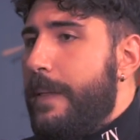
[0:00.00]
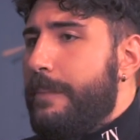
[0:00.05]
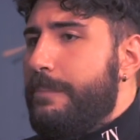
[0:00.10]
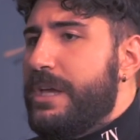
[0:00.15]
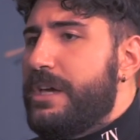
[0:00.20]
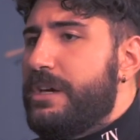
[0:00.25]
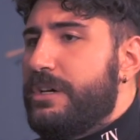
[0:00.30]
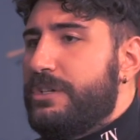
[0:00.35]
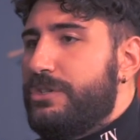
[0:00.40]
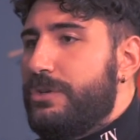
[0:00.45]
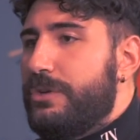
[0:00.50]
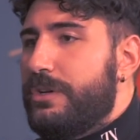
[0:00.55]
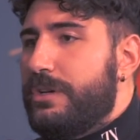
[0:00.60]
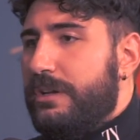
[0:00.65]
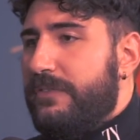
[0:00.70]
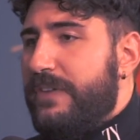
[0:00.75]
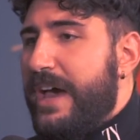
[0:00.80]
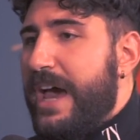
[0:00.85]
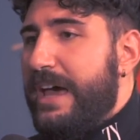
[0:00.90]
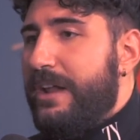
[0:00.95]
because you could
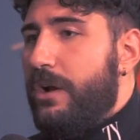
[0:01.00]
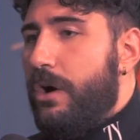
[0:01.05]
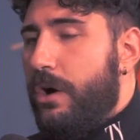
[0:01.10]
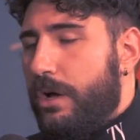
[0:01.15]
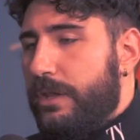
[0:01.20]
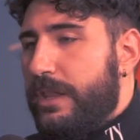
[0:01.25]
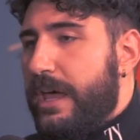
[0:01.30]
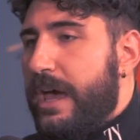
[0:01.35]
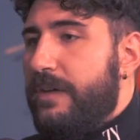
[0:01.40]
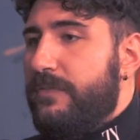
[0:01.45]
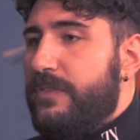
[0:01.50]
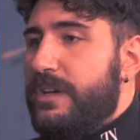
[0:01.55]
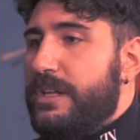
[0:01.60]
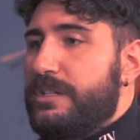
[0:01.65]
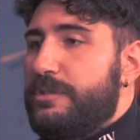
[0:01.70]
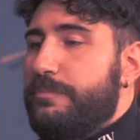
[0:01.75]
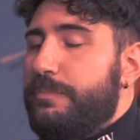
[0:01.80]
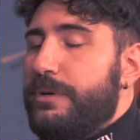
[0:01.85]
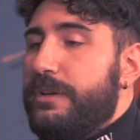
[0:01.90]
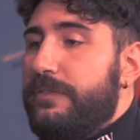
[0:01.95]
have had all the
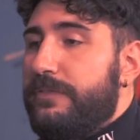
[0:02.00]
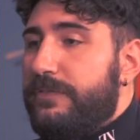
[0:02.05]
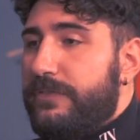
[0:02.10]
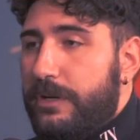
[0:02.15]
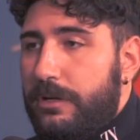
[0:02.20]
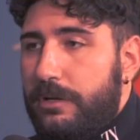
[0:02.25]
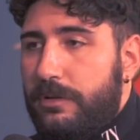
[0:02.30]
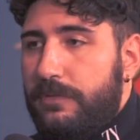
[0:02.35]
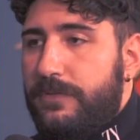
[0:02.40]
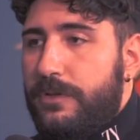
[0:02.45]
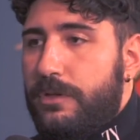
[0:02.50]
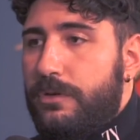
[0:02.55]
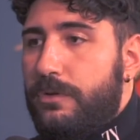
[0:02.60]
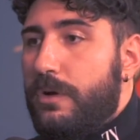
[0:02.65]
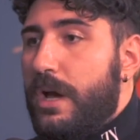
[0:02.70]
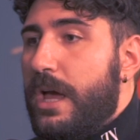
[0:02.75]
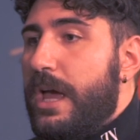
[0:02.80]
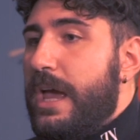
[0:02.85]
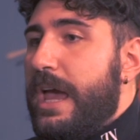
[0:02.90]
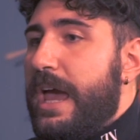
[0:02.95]
evidence put in front of you
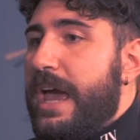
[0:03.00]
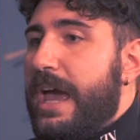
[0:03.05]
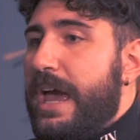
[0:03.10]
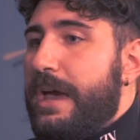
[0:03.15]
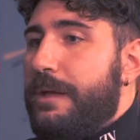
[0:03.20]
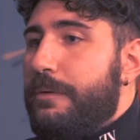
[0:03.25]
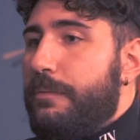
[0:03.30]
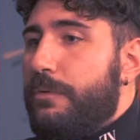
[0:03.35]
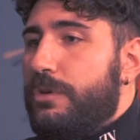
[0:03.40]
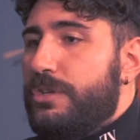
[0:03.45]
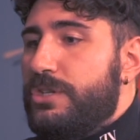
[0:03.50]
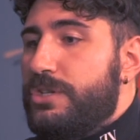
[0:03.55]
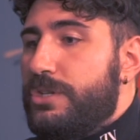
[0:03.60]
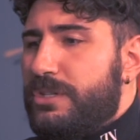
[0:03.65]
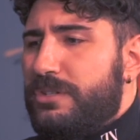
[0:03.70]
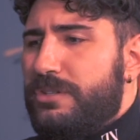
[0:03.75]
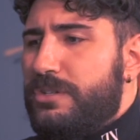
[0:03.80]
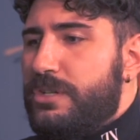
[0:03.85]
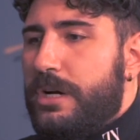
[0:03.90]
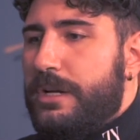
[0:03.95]
and
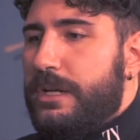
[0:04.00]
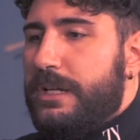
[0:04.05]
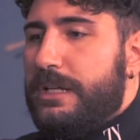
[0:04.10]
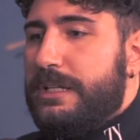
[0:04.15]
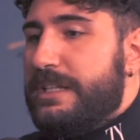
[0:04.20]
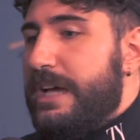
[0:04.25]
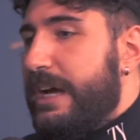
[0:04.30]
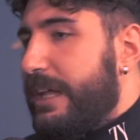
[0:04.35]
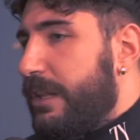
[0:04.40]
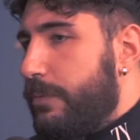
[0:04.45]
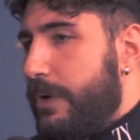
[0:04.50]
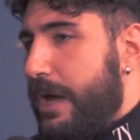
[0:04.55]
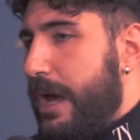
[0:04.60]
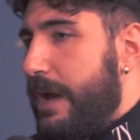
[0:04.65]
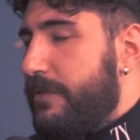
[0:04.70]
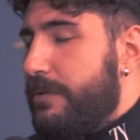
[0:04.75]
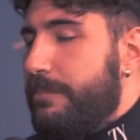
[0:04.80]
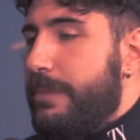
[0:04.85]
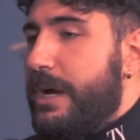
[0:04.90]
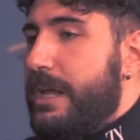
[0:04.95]
just done exactly what
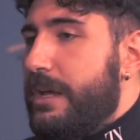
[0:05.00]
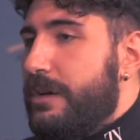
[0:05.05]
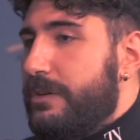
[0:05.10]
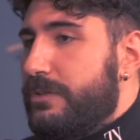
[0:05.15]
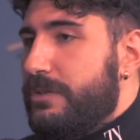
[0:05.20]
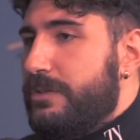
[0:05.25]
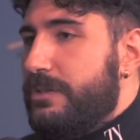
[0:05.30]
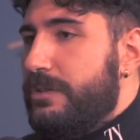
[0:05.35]
everybody else was